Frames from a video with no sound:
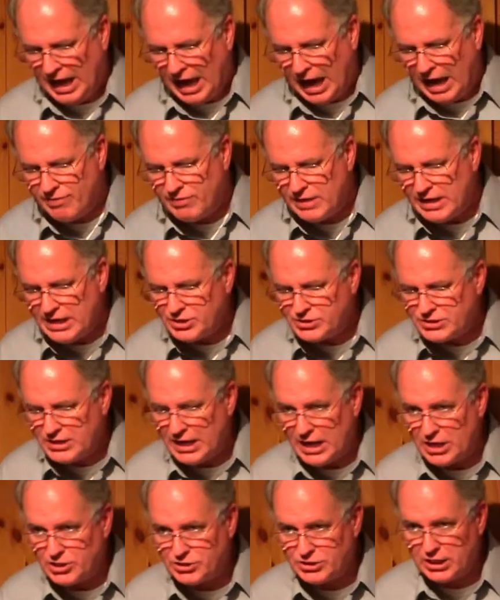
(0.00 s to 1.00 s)
And then he
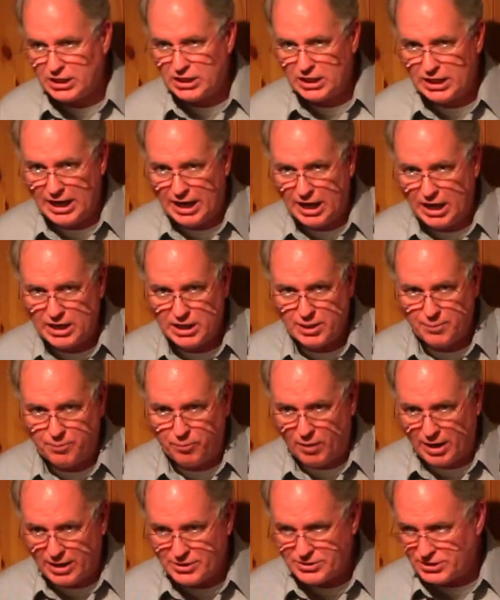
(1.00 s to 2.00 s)
says, declared in the
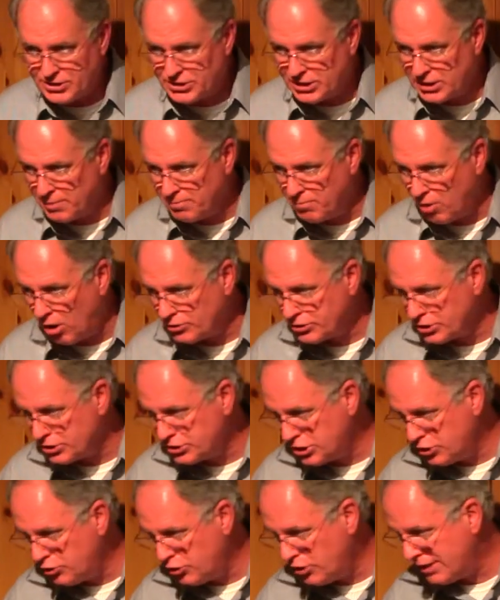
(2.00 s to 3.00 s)
presence of the
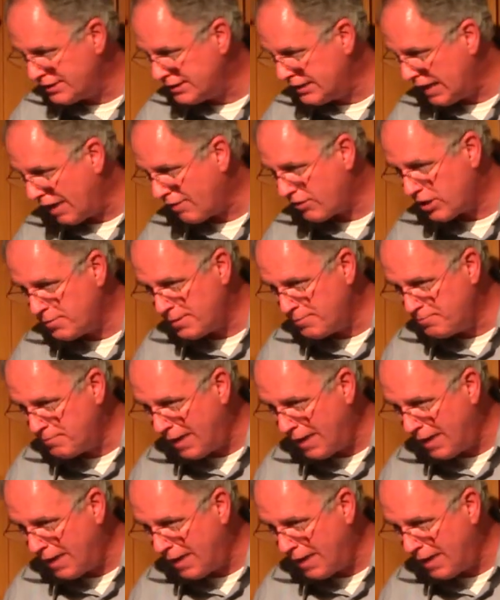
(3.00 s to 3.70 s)
multitude who had gathered to be